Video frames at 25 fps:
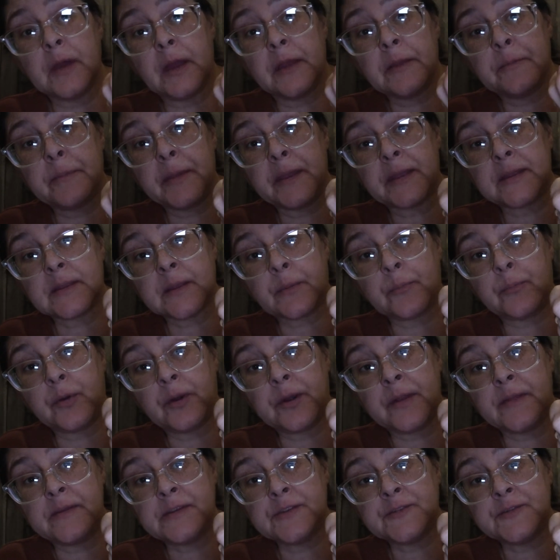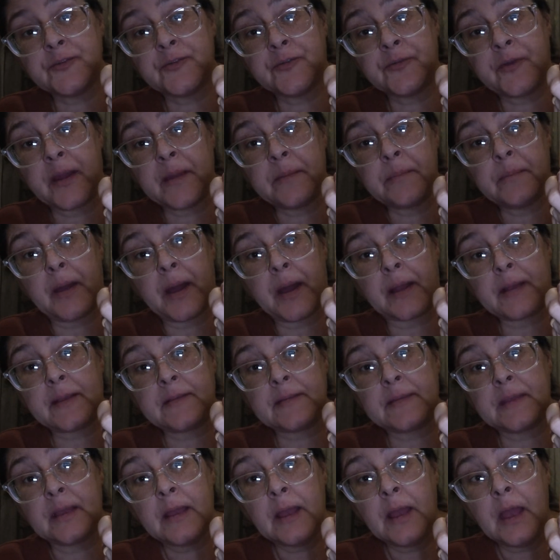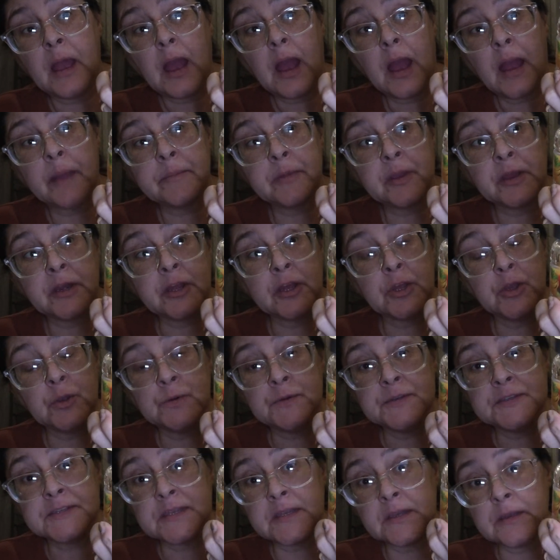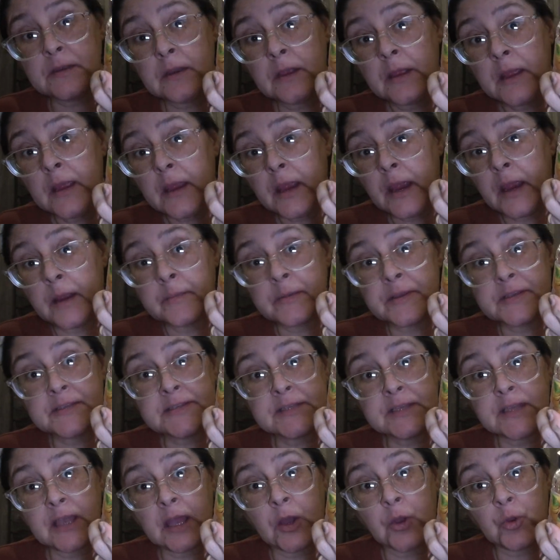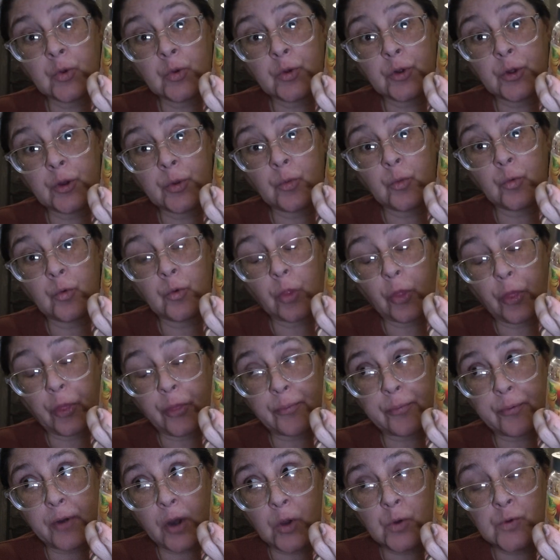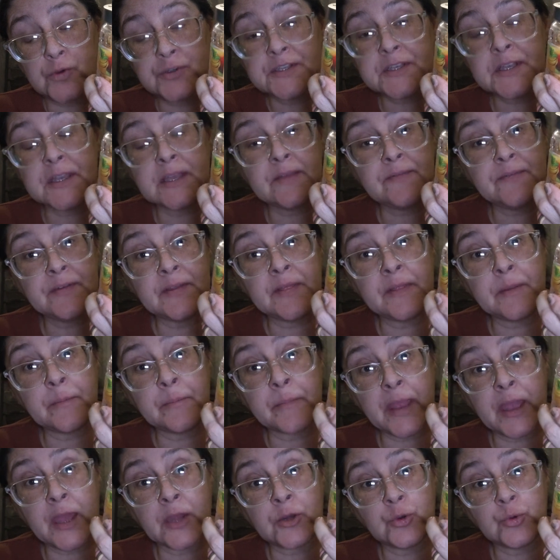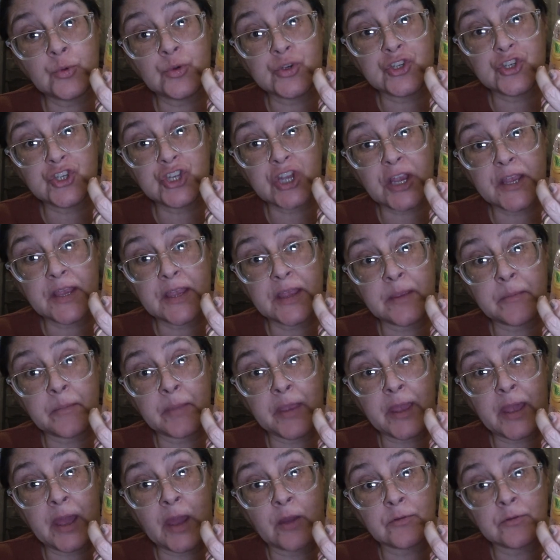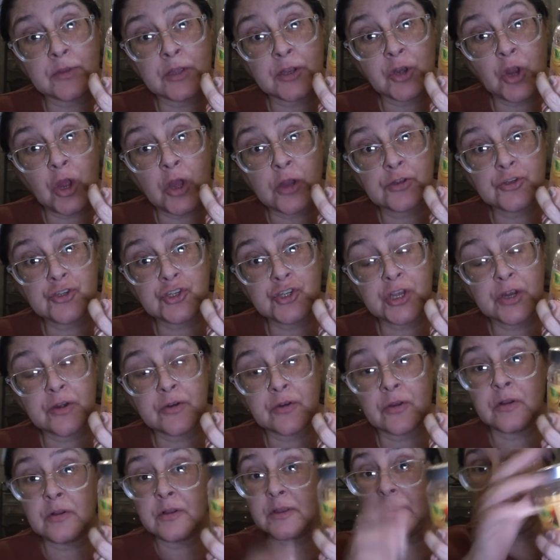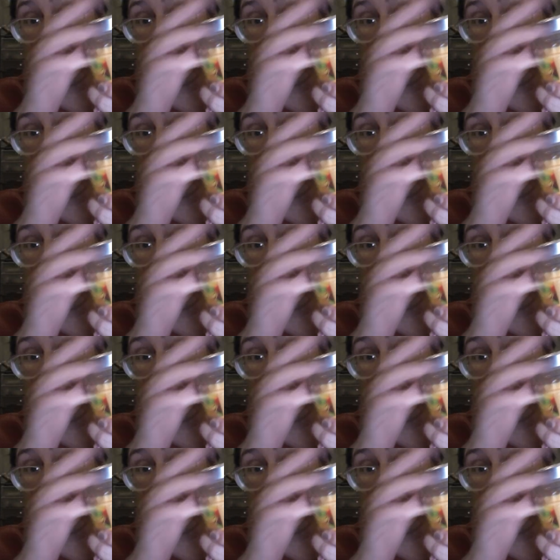I picked up one of these for $5. I'm going to use it. I'm going to see how good it throws. Even the man who was checking me out in the Dollar General,